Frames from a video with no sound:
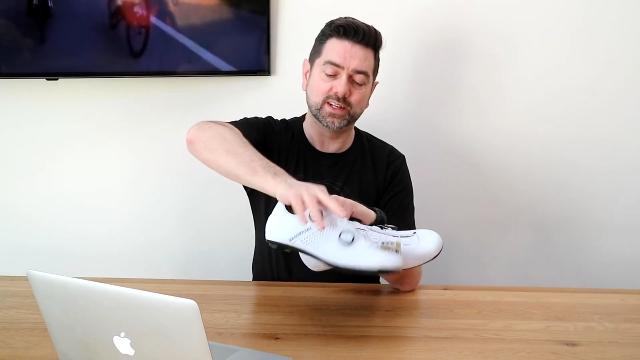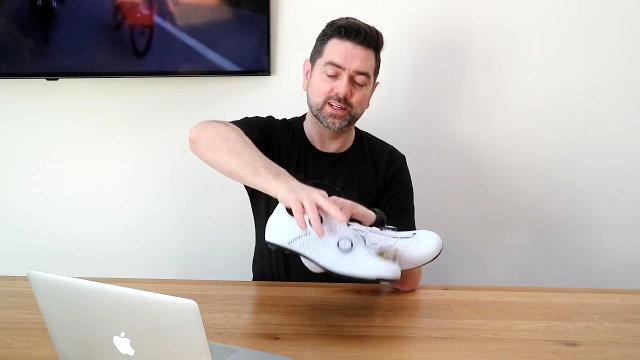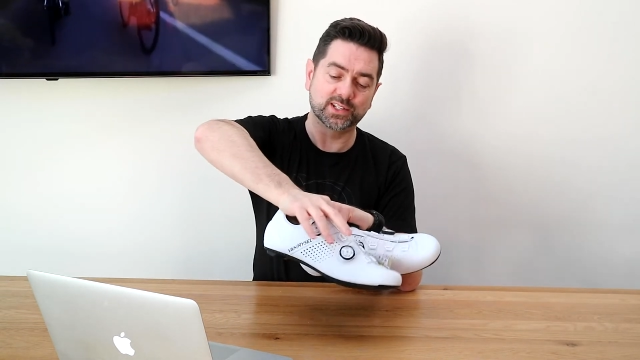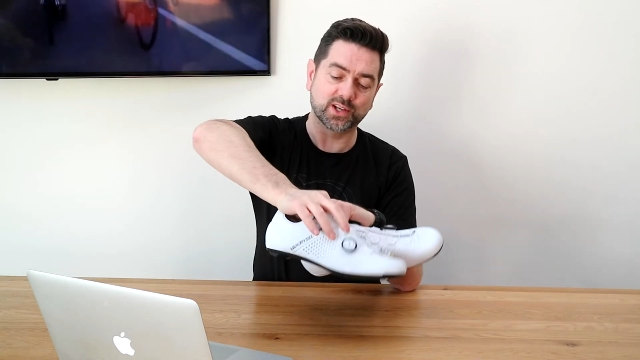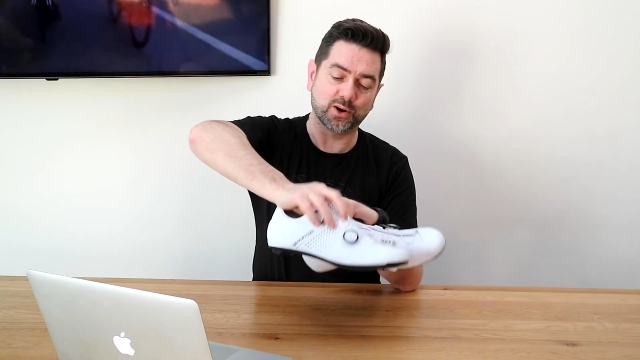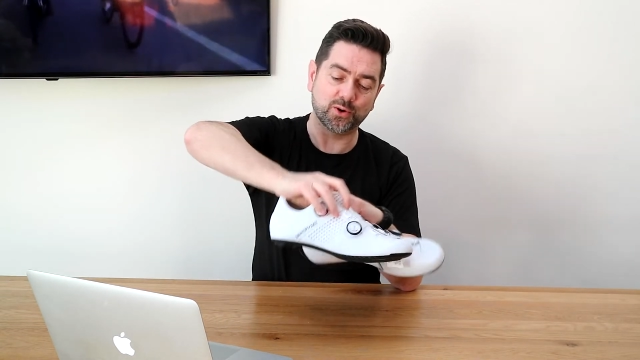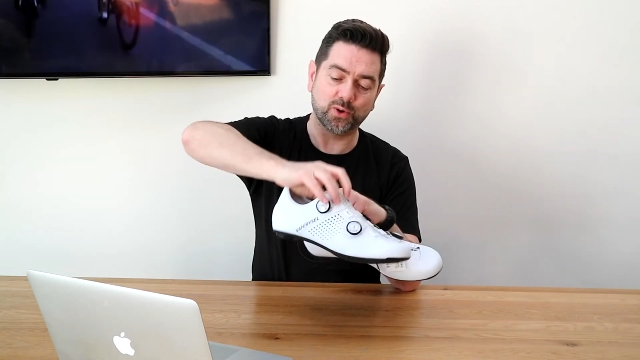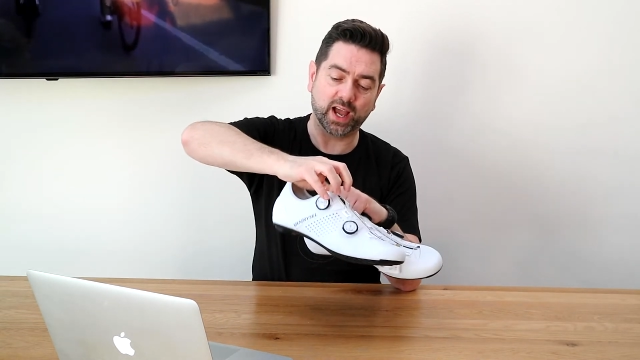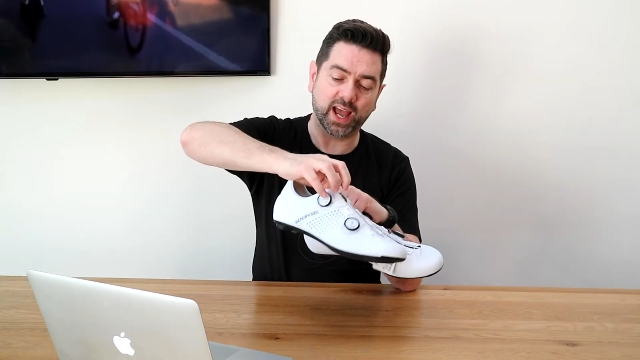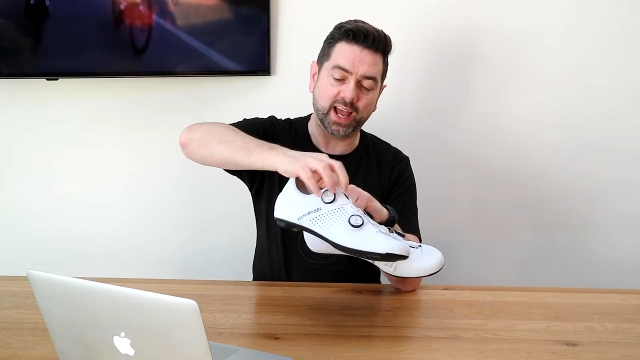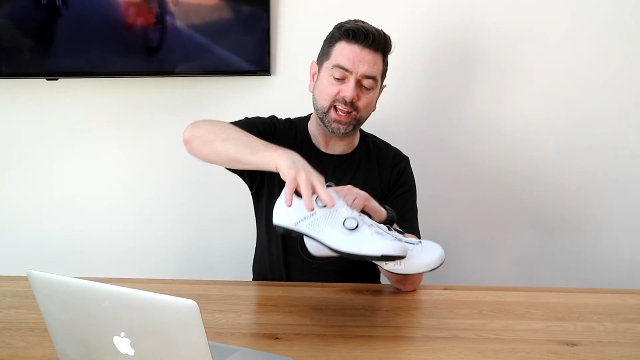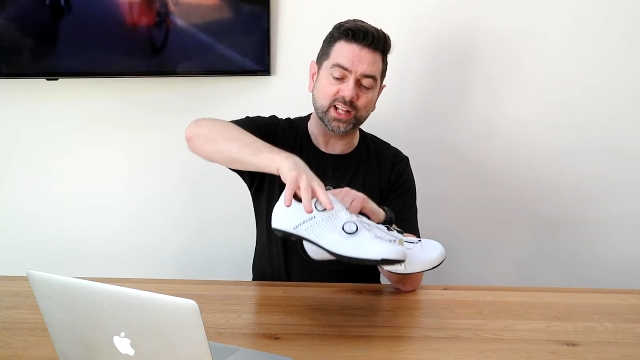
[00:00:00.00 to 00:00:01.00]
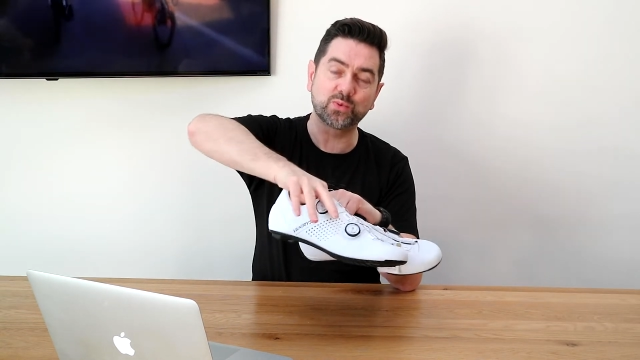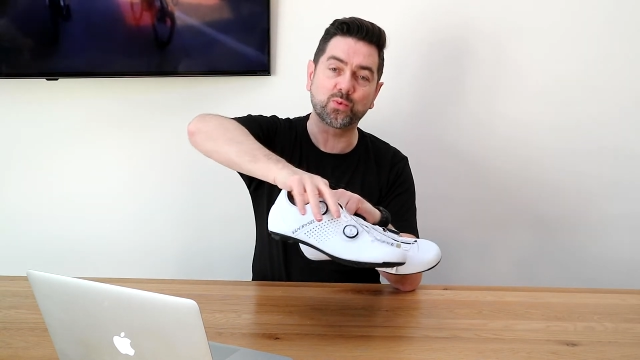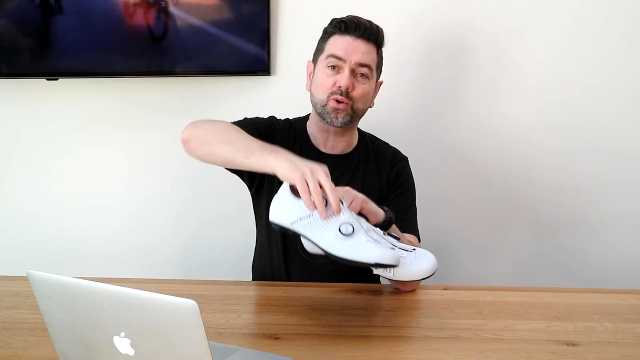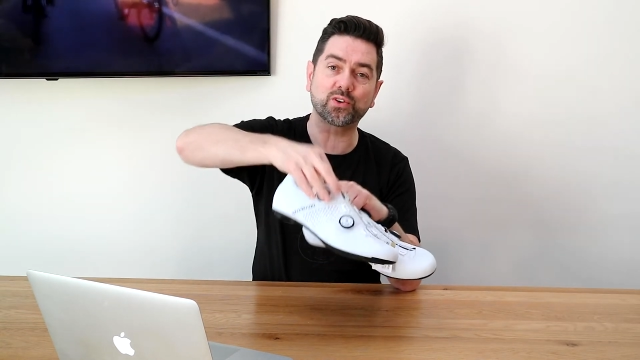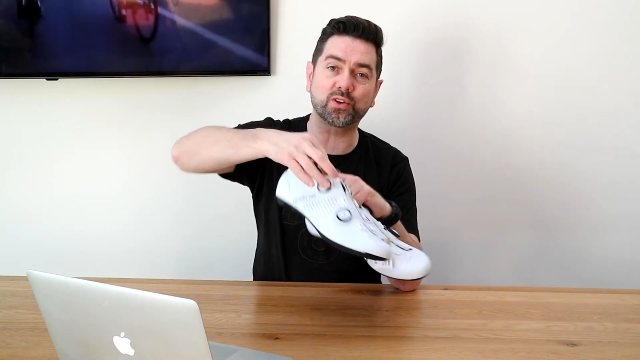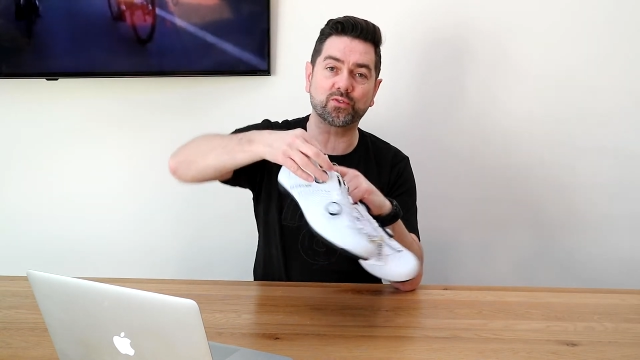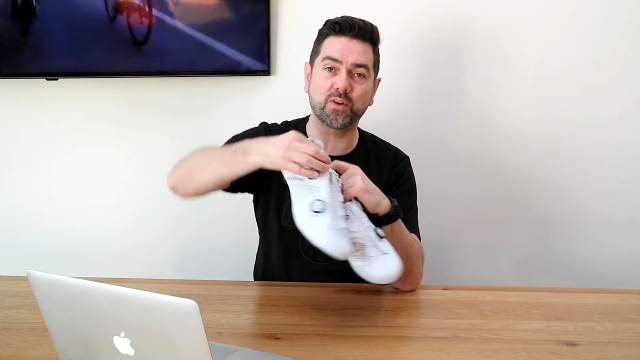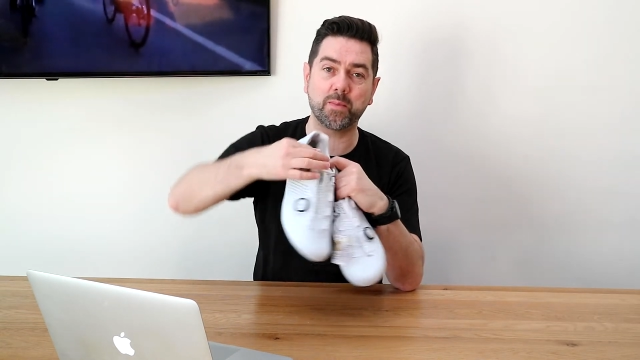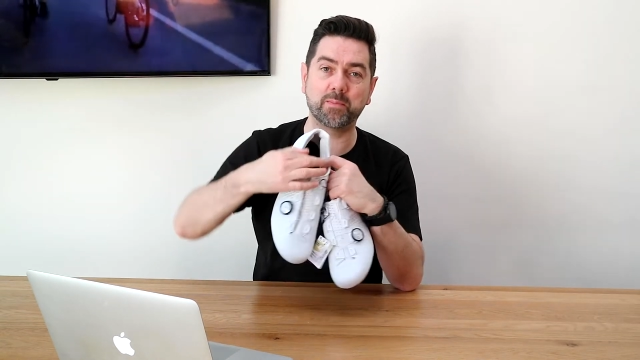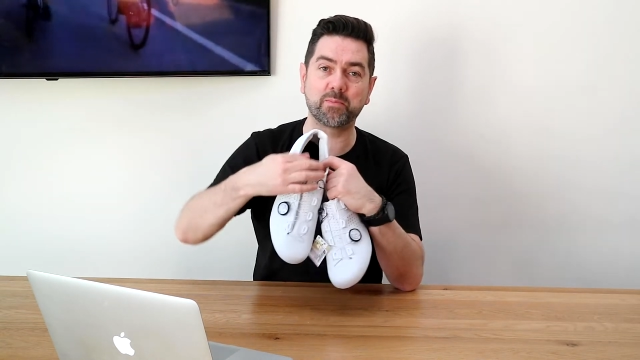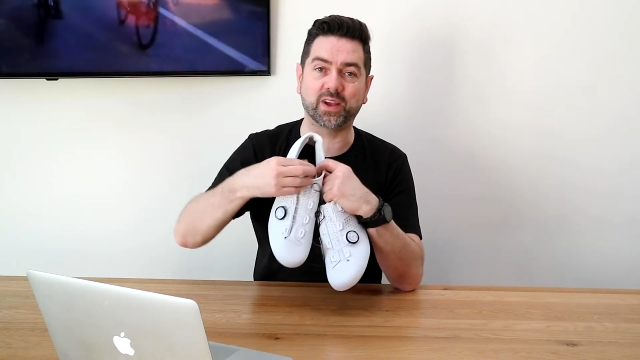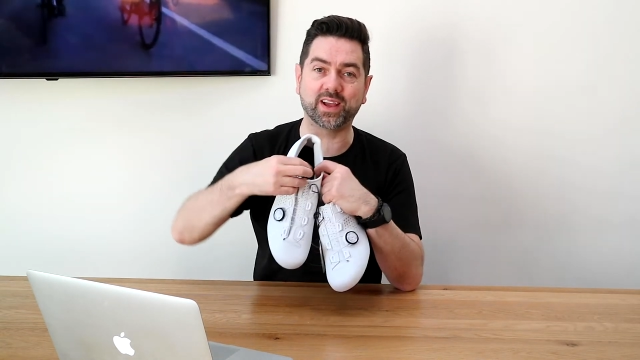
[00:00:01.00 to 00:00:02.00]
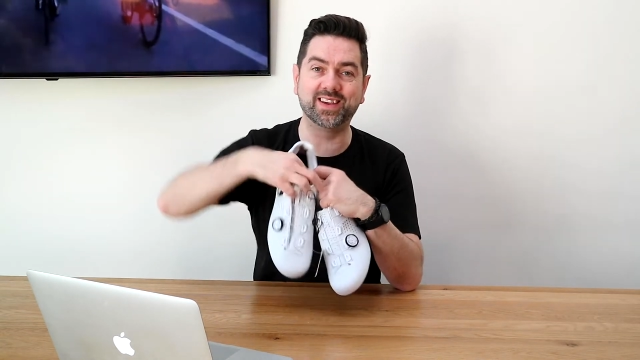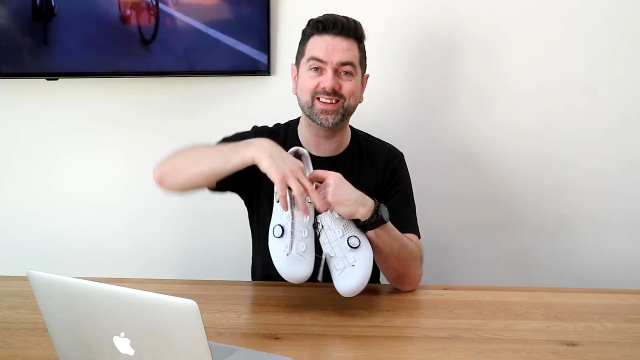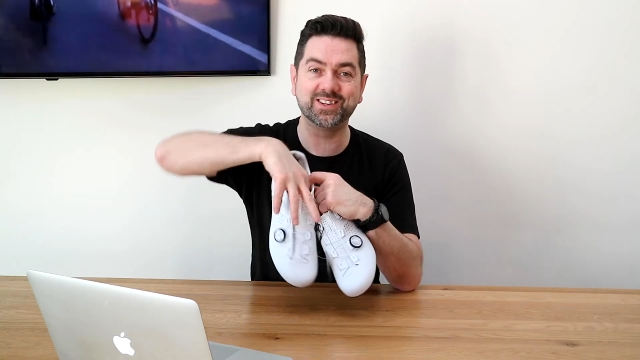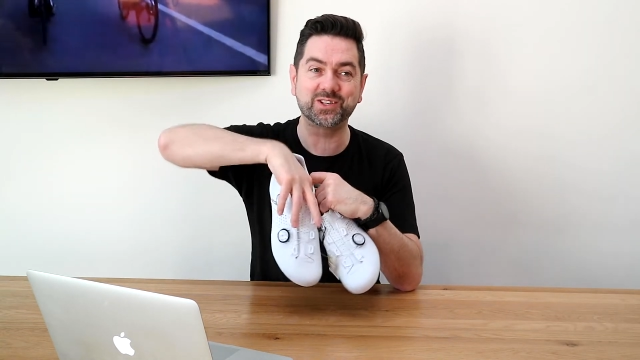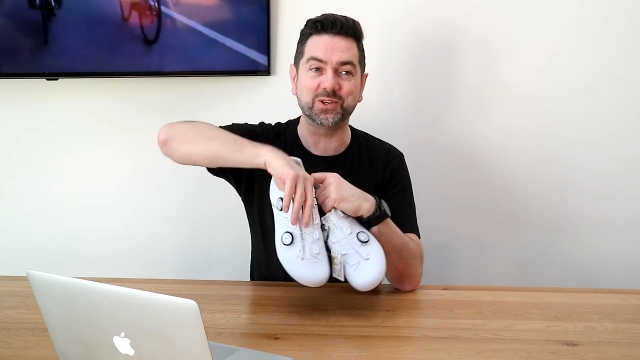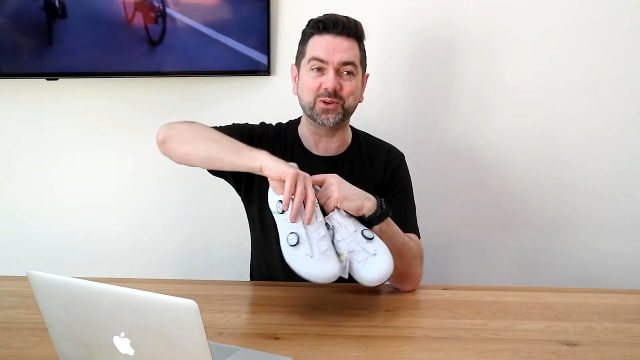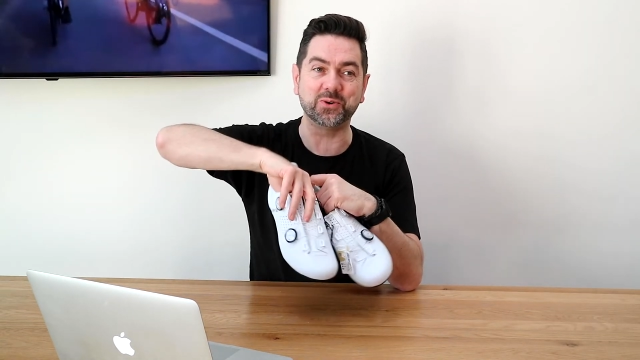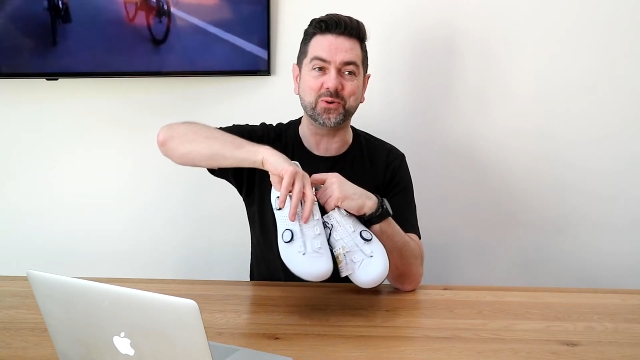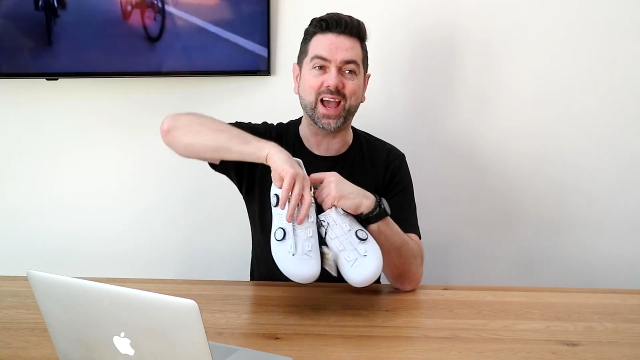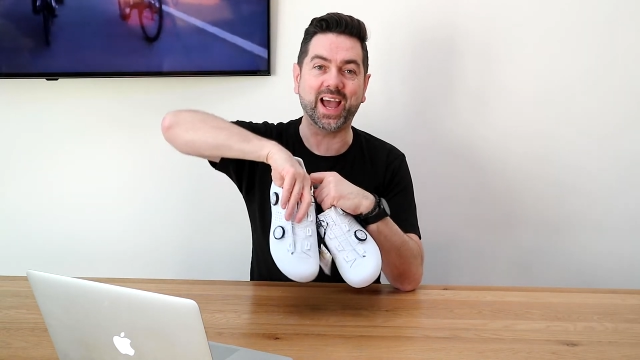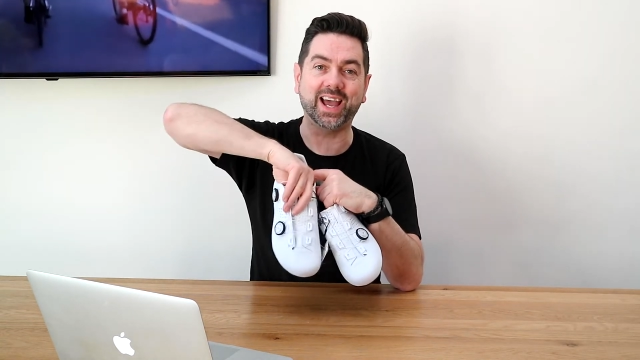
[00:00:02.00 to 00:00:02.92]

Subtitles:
So it's worth remembering to